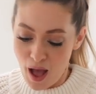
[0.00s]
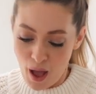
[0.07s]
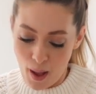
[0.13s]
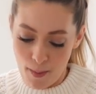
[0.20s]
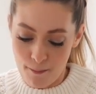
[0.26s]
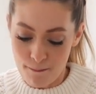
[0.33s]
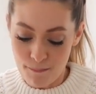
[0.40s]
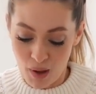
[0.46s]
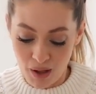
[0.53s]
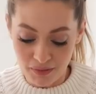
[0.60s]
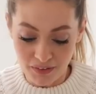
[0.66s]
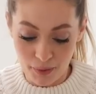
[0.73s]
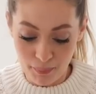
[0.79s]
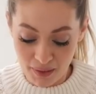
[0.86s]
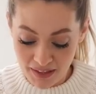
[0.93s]
Um,
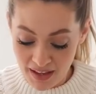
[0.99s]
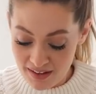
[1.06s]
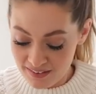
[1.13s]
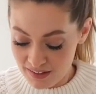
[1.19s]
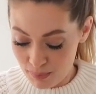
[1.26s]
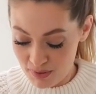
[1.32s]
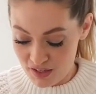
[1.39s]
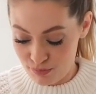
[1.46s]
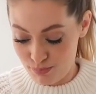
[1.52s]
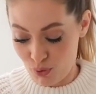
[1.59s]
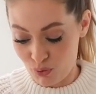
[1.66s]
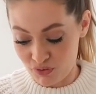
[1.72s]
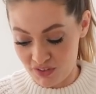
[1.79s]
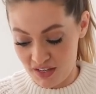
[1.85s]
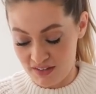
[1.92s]
but I'm gonna get into some of these
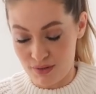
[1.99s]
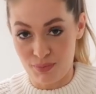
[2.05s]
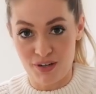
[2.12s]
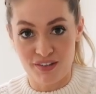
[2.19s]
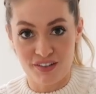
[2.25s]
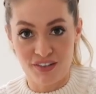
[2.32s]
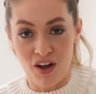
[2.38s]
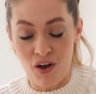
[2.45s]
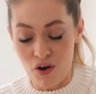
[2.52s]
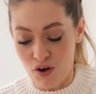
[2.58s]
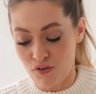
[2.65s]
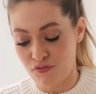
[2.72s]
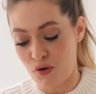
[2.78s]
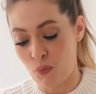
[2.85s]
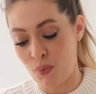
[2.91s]
boxes. I'm gonna start
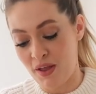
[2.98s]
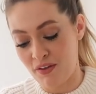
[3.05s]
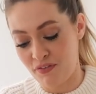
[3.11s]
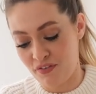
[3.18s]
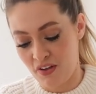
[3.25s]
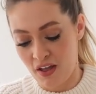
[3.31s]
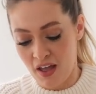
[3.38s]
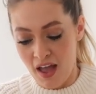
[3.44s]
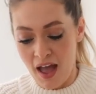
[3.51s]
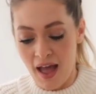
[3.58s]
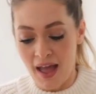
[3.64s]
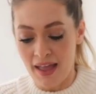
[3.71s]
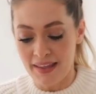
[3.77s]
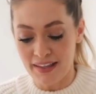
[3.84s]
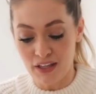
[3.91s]
off with
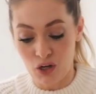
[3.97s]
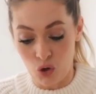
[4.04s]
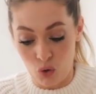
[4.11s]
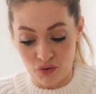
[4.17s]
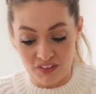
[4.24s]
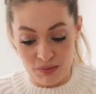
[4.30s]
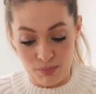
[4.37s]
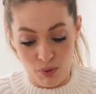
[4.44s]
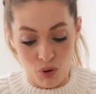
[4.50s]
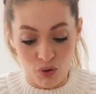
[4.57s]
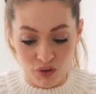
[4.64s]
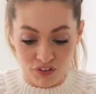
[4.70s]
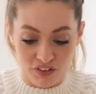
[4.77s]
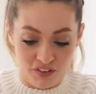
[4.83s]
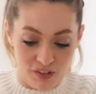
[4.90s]
a glossy
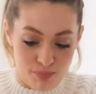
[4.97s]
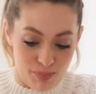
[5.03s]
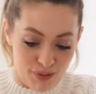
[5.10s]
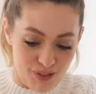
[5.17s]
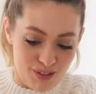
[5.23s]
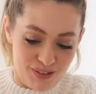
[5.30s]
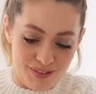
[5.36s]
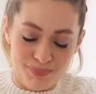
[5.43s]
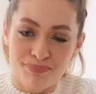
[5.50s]
box because